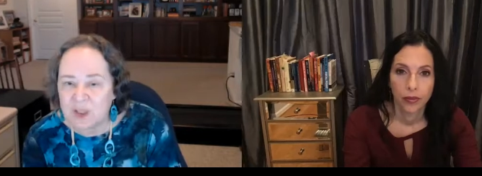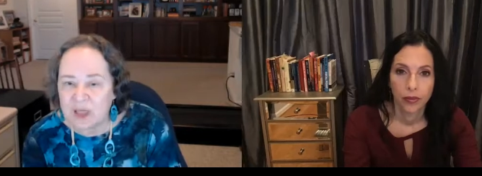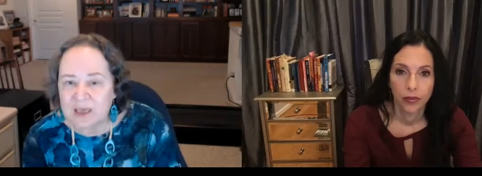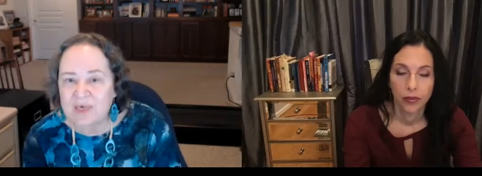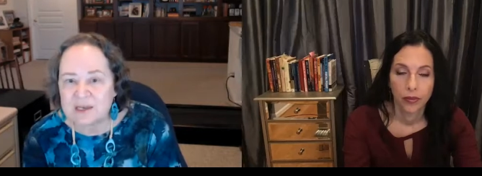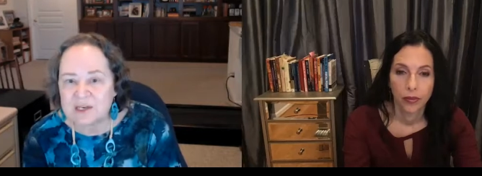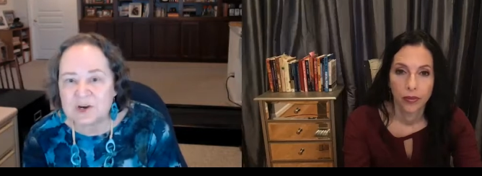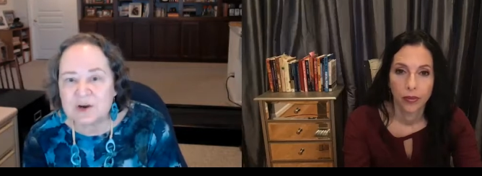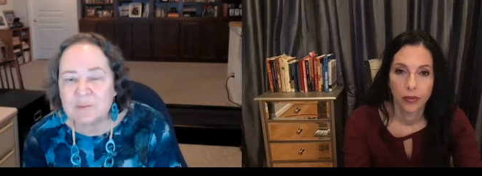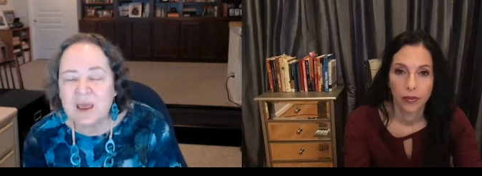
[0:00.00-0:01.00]
Speaker 1: like that
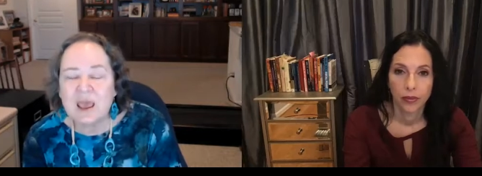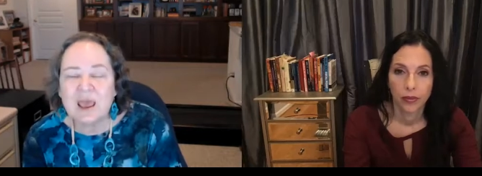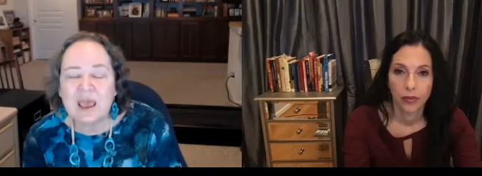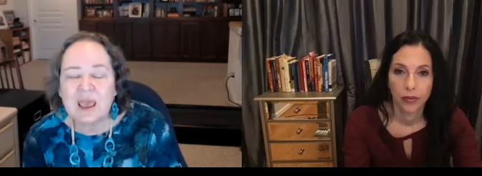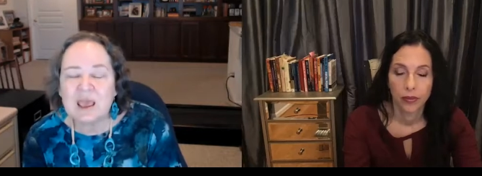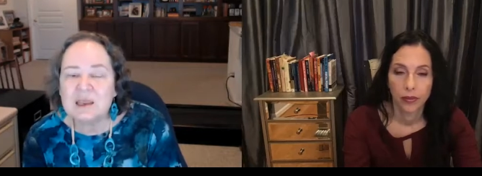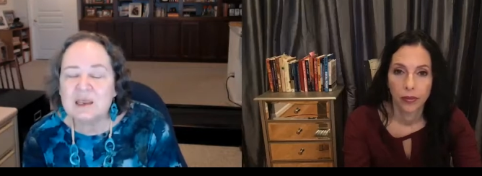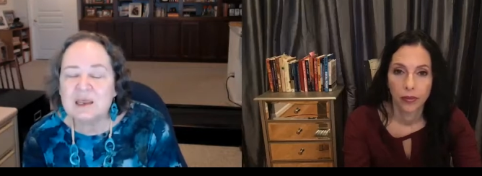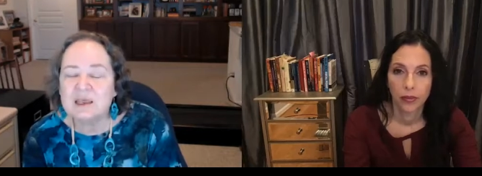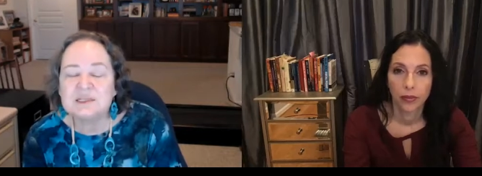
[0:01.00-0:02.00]
term. And
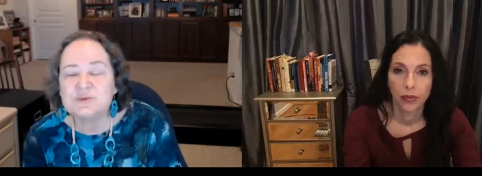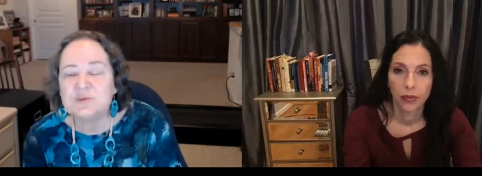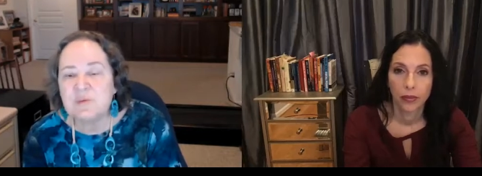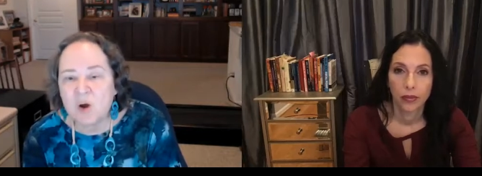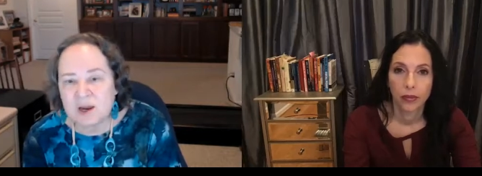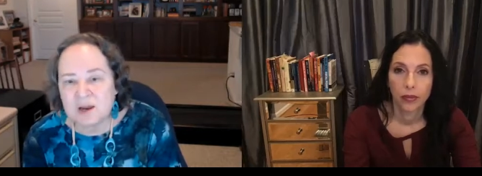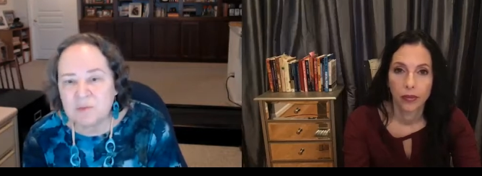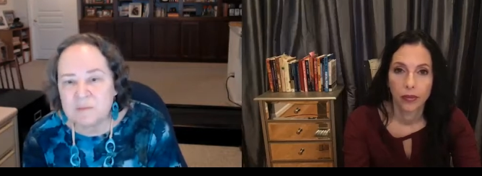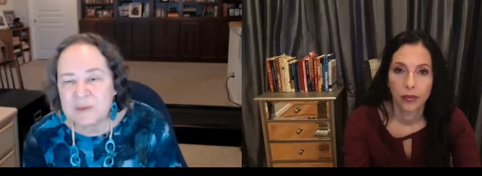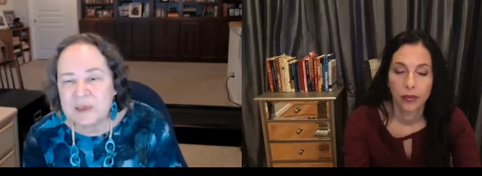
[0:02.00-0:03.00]
it's
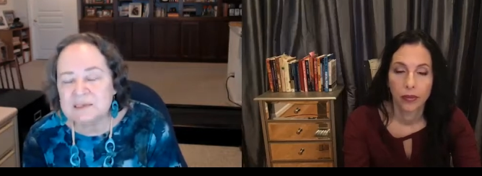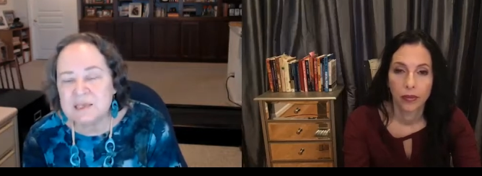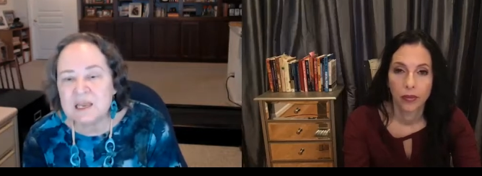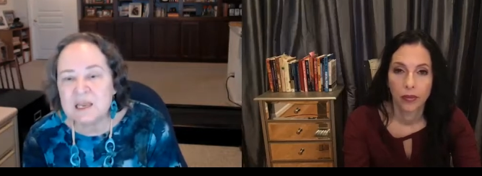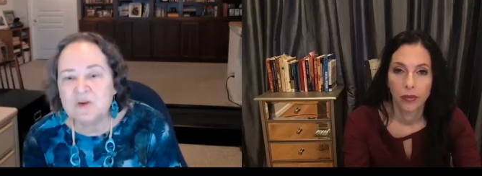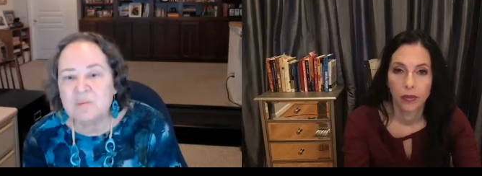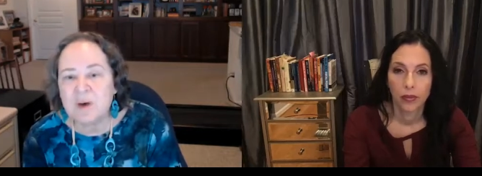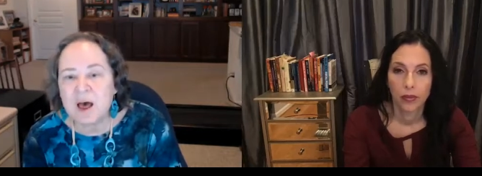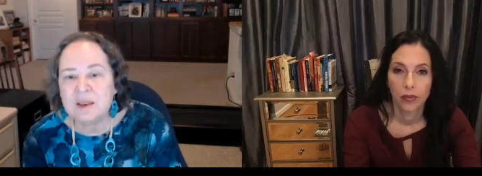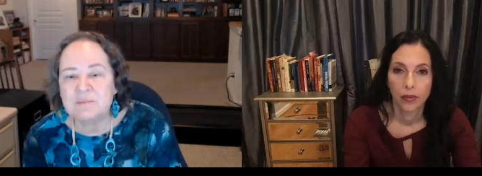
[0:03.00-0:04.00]
remarkable because hitting your
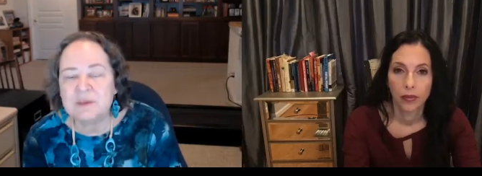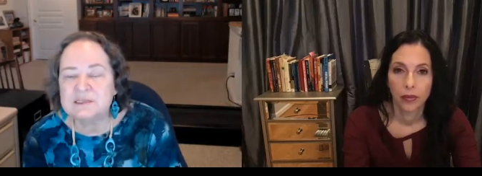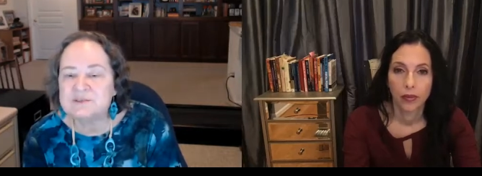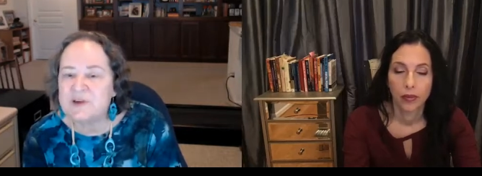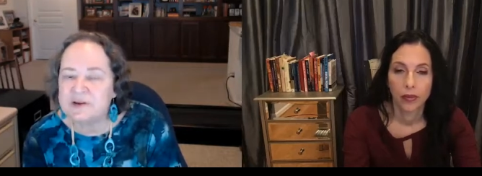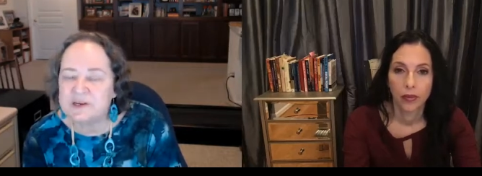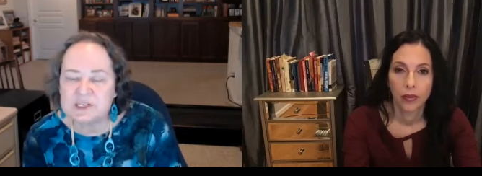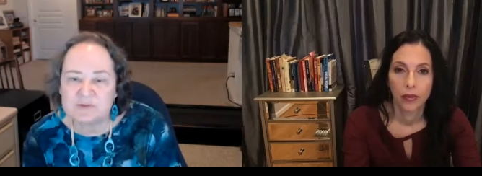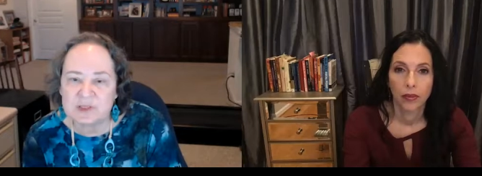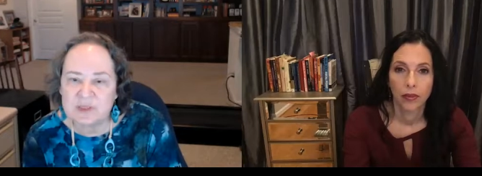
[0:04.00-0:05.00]
bottom means very
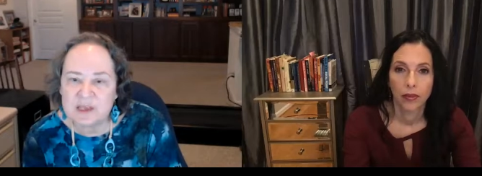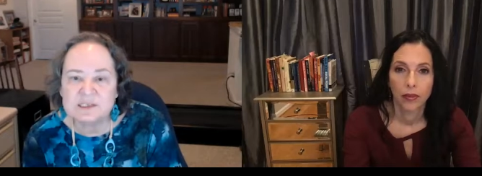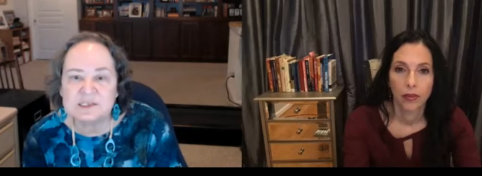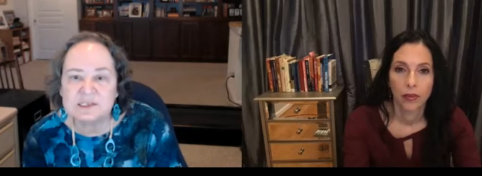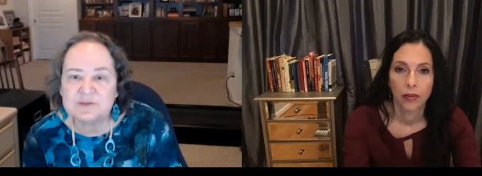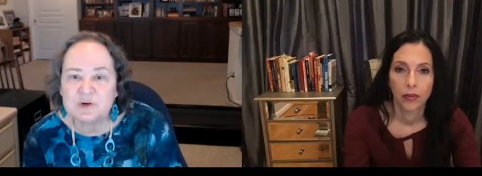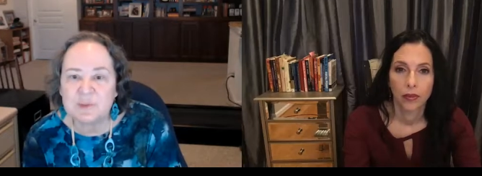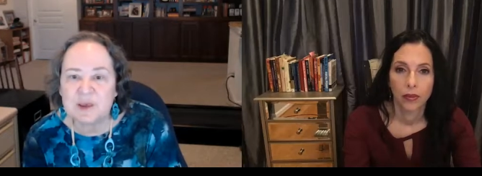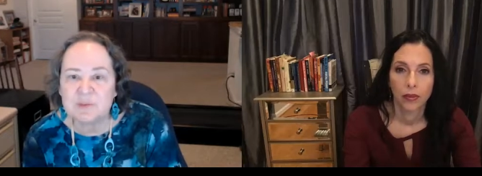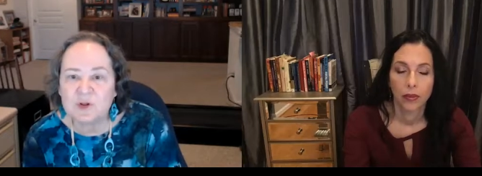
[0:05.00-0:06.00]
different things to different
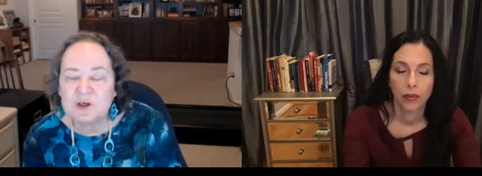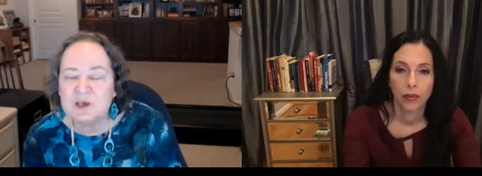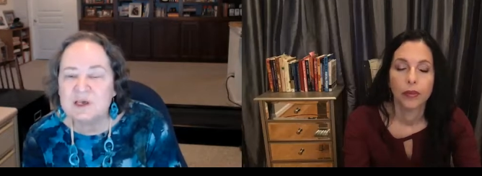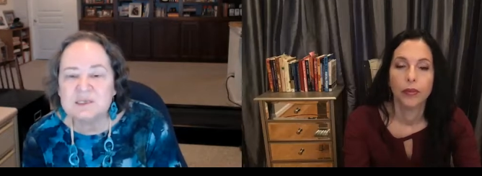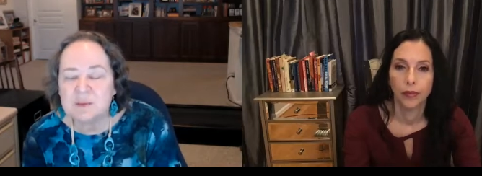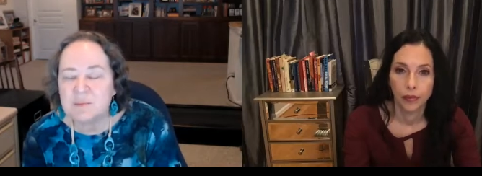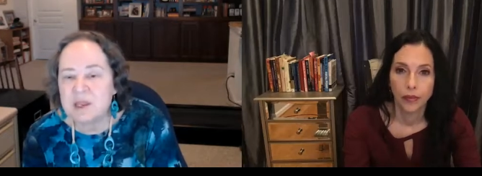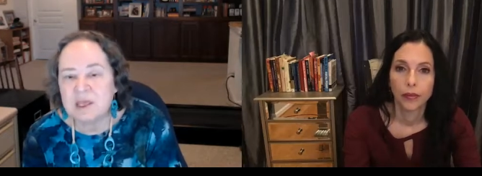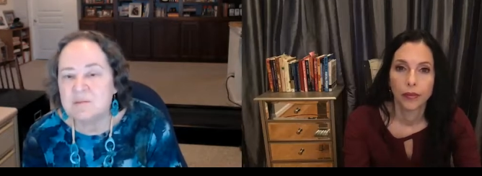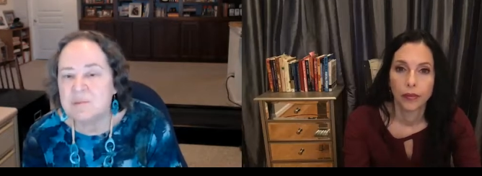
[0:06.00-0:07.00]
people.
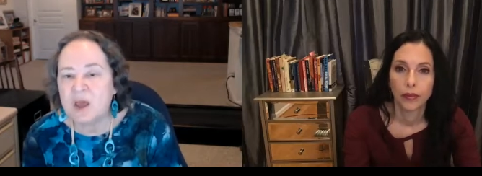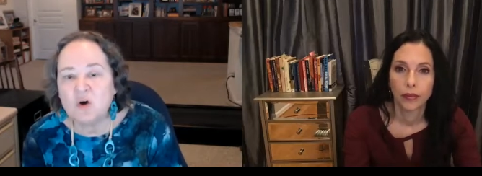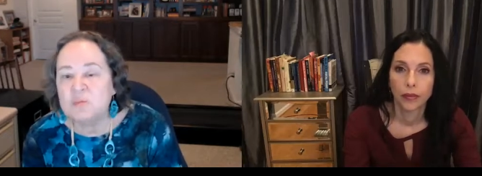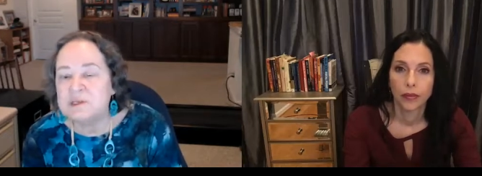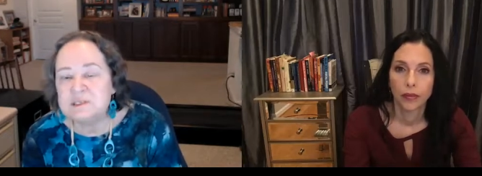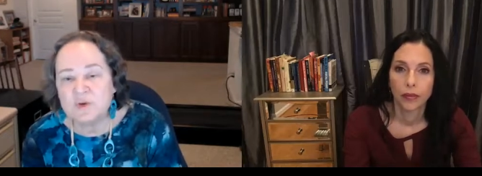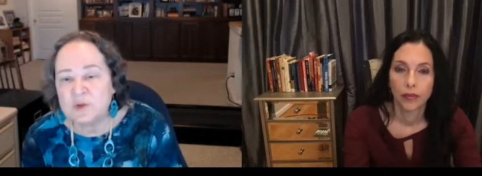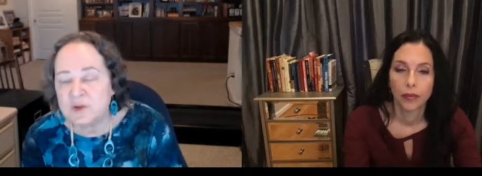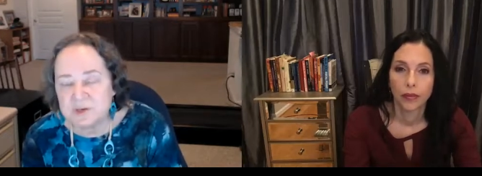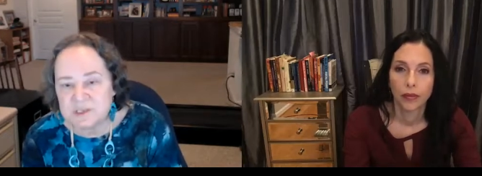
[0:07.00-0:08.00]
Somebody can be homeless for
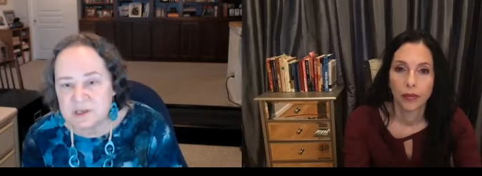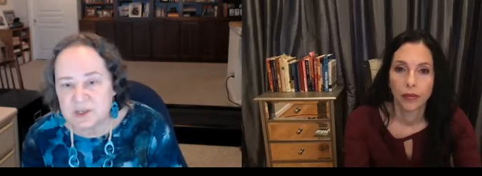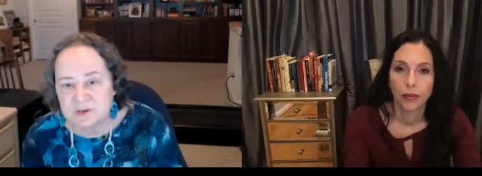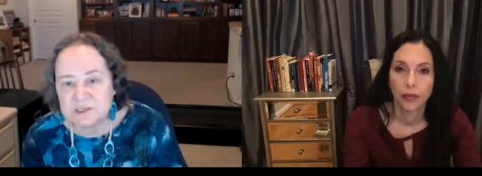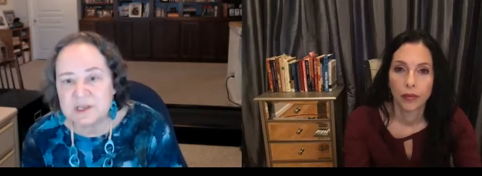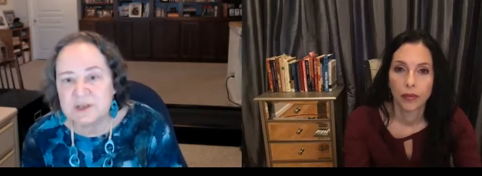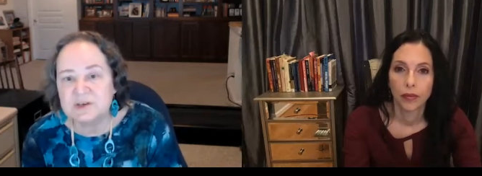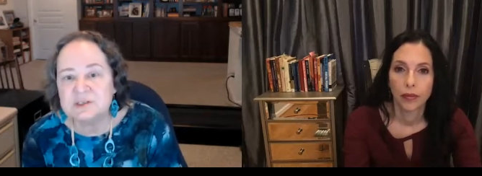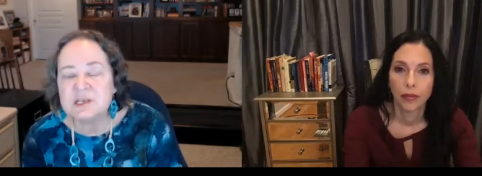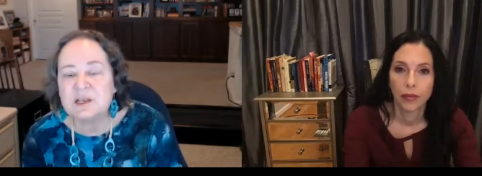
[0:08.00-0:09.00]
years and years and
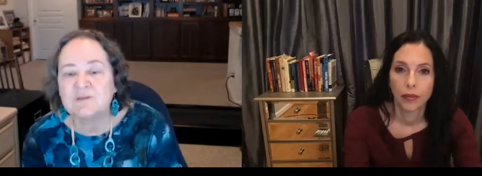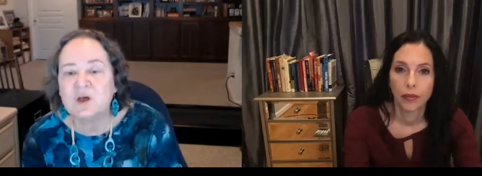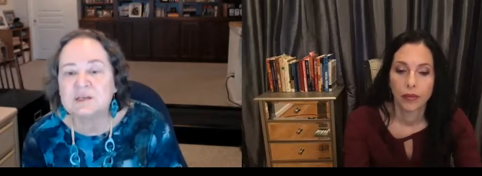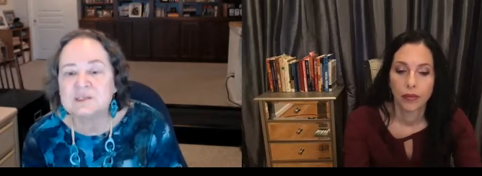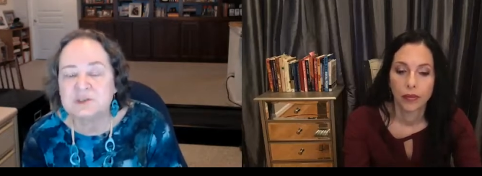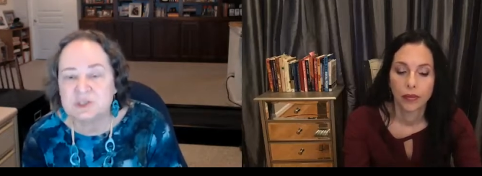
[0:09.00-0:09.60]
years and have lost their